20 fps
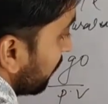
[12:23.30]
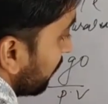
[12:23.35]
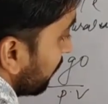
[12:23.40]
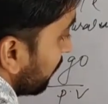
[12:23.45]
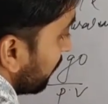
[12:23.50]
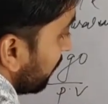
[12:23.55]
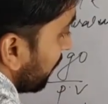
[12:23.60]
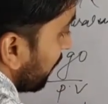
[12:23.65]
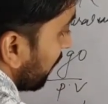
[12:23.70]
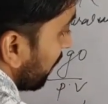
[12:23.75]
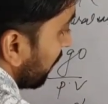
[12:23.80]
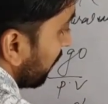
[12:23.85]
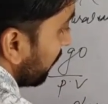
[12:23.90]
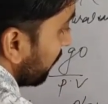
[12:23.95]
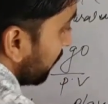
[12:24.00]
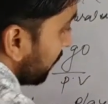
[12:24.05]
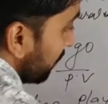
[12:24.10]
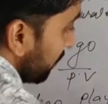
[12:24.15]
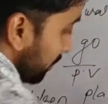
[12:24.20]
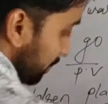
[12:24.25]
verb.
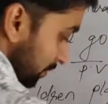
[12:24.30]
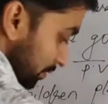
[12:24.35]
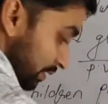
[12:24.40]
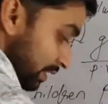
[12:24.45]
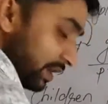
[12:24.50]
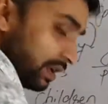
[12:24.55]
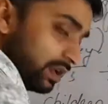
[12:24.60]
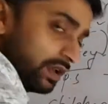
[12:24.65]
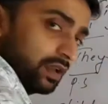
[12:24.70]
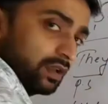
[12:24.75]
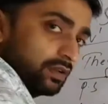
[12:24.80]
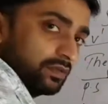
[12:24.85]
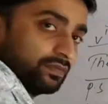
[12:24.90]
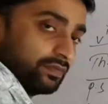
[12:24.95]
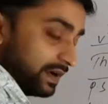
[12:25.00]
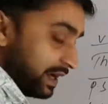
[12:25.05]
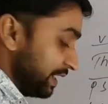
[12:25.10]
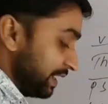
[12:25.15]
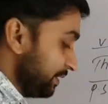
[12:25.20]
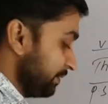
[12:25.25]
Okay,
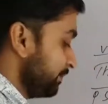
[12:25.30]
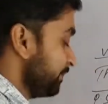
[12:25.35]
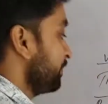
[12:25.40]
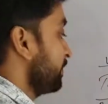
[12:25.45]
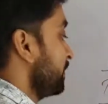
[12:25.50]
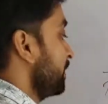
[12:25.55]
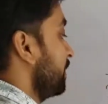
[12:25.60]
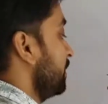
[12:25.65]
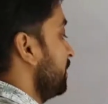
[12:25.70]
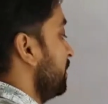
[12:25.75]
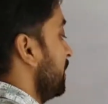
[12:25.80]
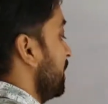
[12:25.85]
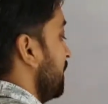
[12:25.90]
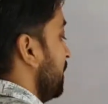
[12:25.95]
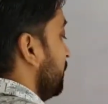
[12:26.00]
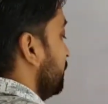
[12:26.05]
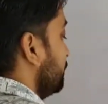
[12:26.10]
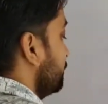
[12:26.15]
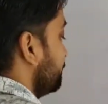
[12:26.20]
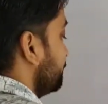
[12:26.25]
fine.
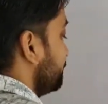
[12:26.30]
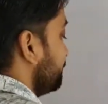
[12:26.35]
Now